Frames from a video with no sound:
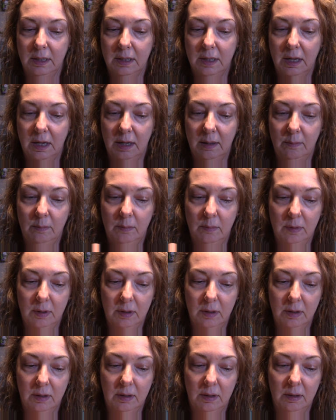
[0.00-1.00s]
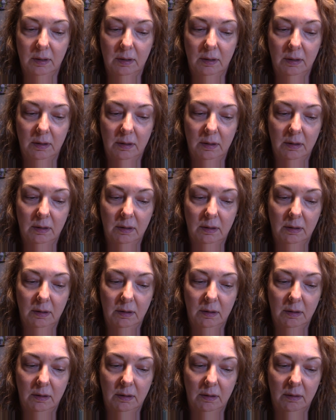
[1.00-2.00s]

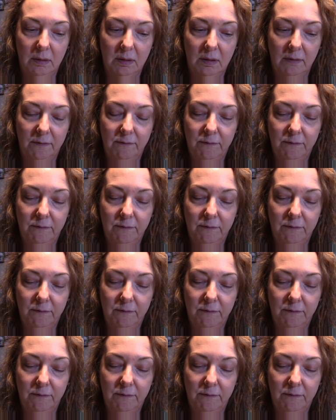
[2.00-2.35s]
The